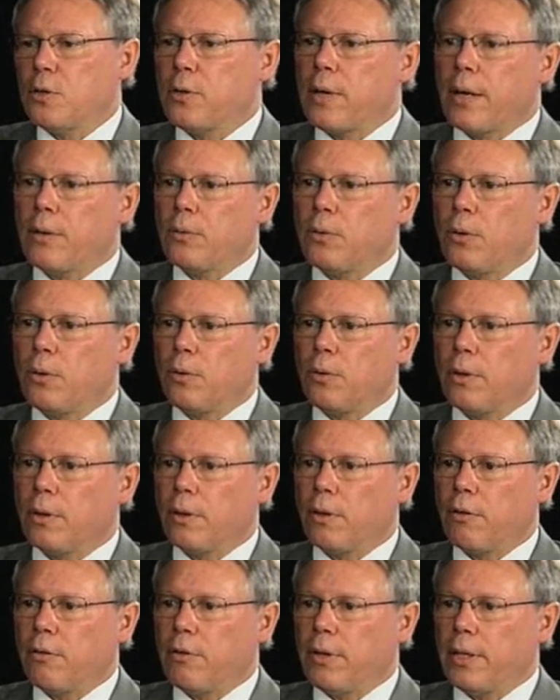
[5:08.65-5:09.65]
general,
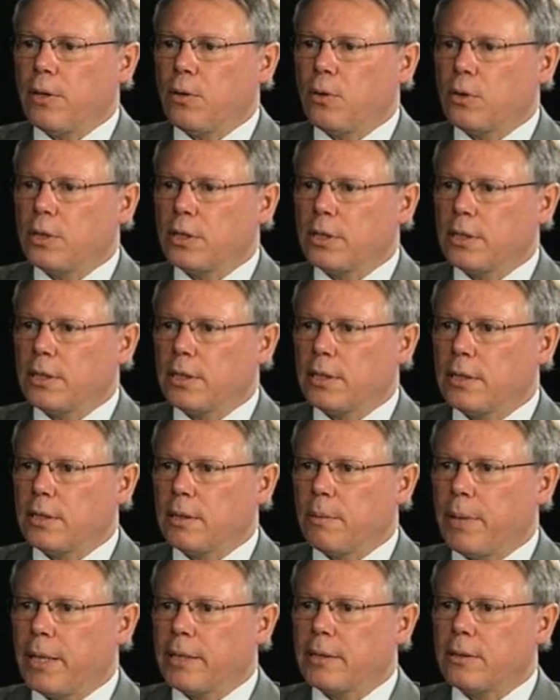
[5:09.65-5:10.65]
3 courses a
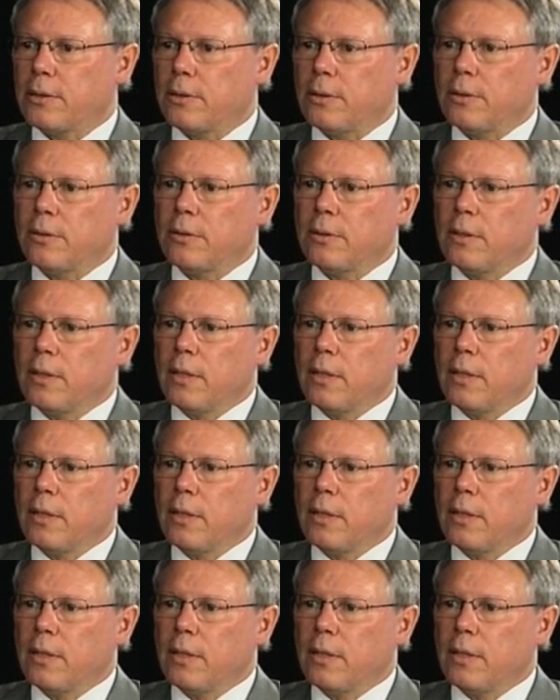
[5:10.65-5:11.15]
semester.